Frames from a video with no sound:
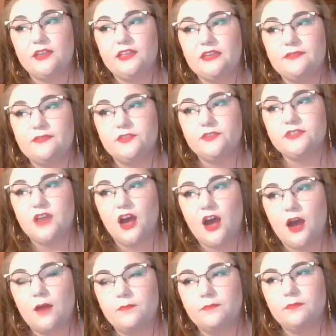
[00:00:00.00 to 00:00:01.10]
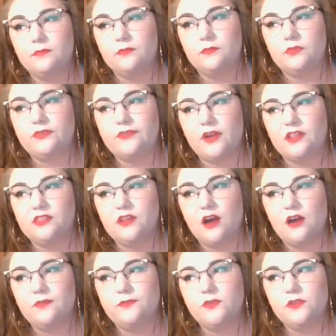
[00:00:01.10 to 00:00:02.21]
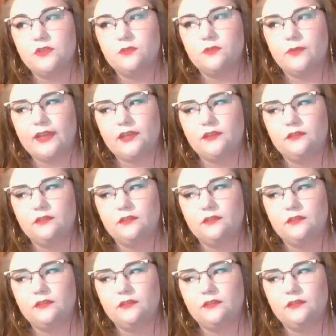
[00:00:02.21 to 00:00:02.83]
evil top. We've got lawful. Wait.